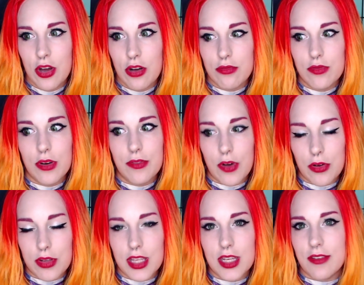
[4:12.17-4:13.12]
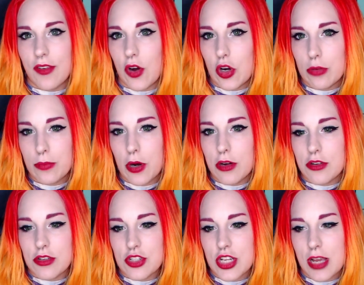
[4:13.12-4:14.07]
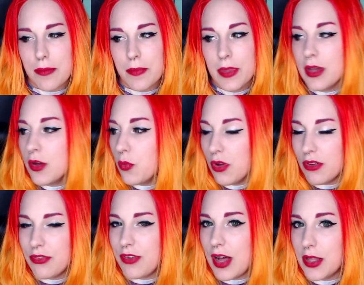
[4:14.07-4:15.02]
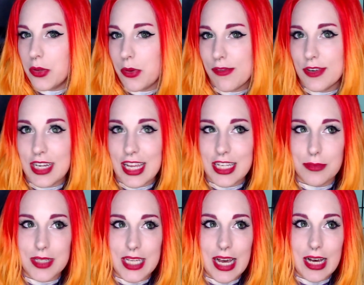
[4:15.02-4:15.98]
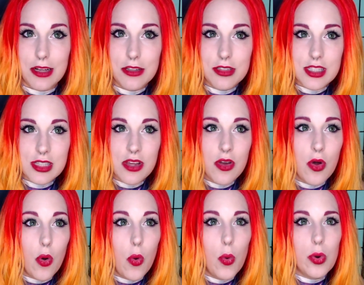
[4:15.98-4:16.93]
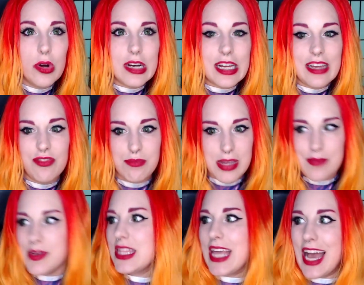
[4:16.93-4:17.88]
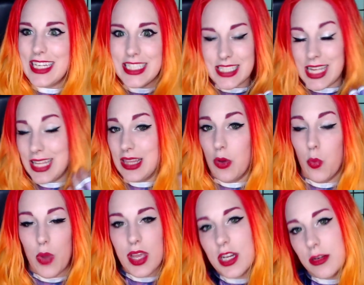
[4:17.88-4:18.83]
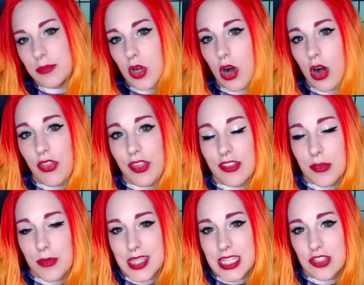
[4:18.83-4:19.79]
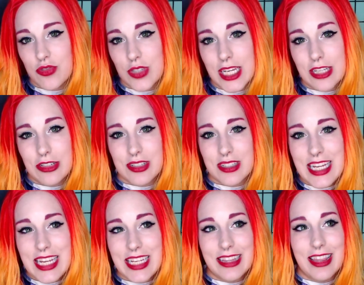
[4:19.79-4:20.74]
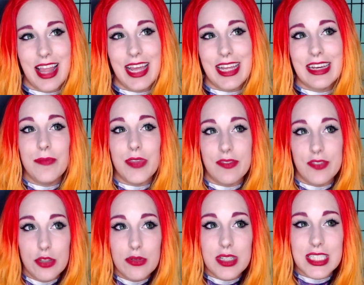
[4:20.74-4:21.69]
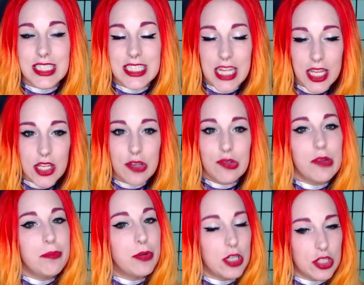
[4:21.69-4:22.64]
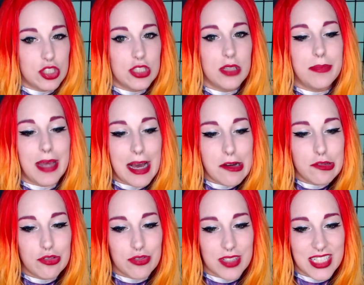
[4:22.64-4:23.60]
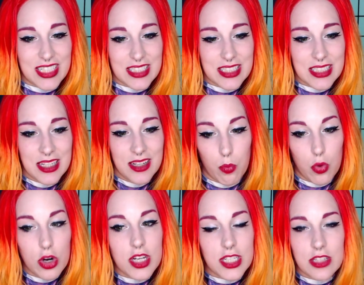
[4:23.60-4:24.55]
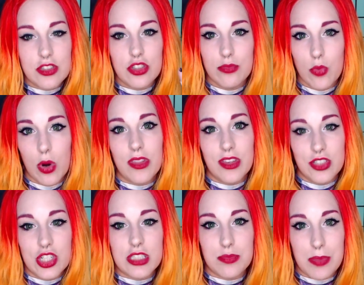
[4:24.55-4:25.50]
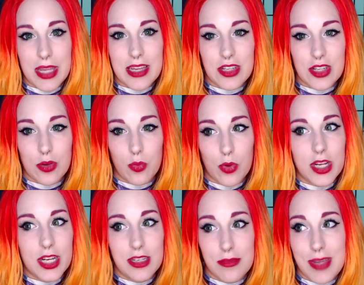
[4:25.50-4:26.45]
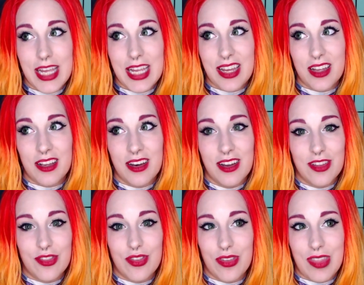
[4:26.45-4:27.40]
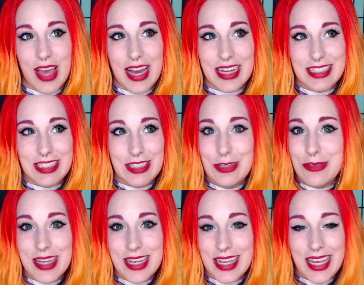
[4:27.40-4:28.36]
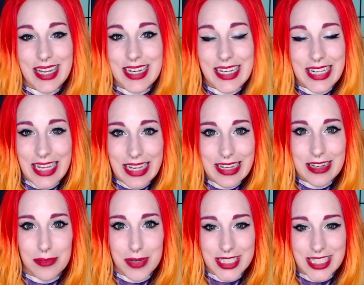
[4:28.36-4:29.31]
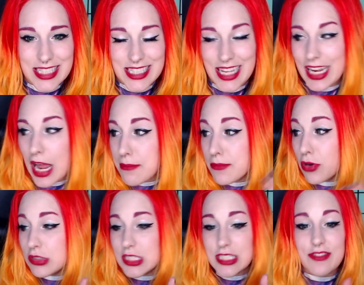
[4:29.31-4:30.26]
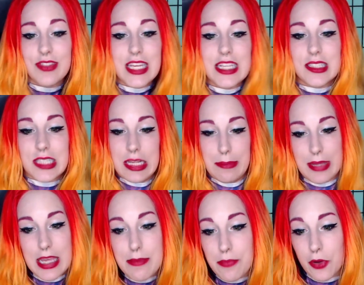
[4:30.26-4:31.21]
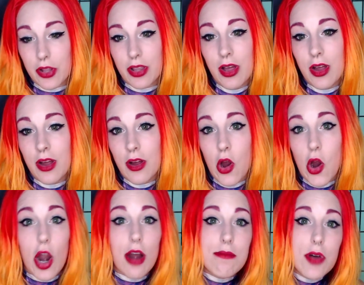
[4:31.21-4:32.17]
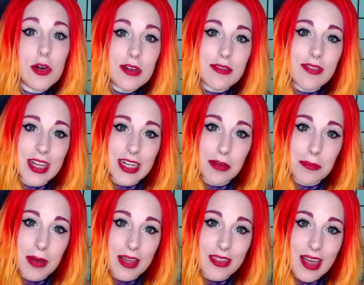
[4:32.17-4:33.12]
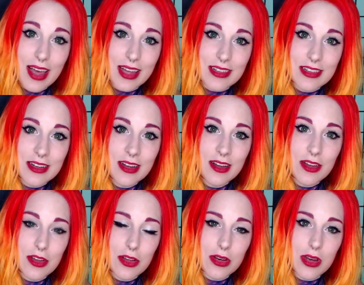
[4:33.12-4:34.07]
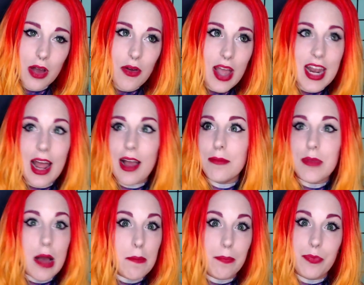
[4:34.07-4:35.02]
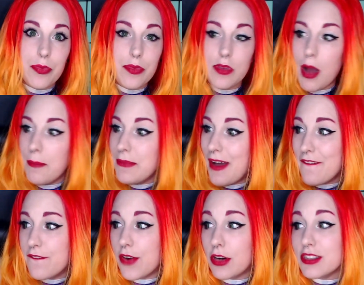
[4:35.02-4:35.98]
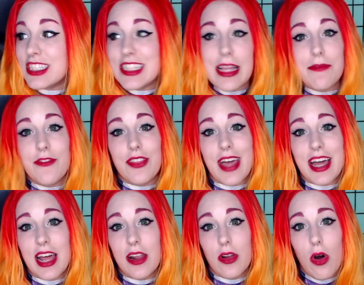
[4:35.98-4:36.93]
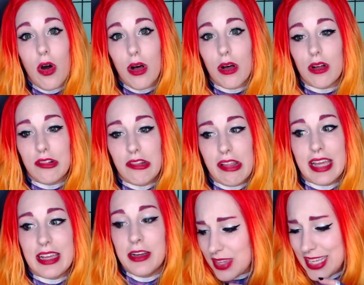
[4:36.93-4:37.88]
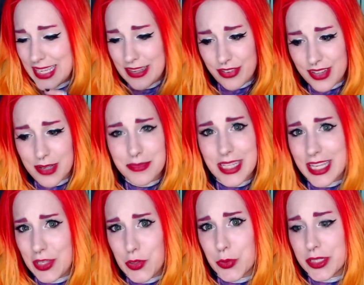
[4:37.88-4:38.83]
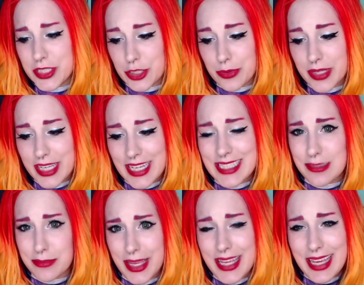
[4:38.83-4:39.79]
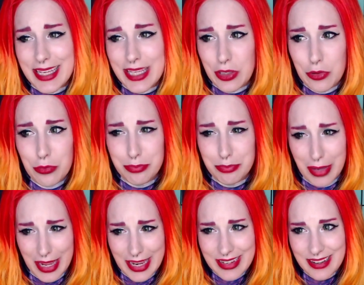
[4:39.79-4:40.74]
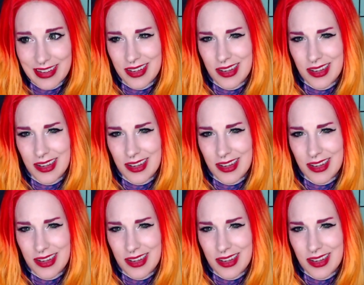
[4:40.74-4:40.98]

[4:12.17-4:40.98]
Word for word: revoking of her partnership will follow over to anybody else or if maybe that is like the wake up call that some of these creators need like if you continue to push the boundaries we're going to do more than just ban you we're going to make it so that you can't get any income on this site and most of these people are motivated by that you know and i'm not i'm not faulting them for that at all like if something you're doing is making you bank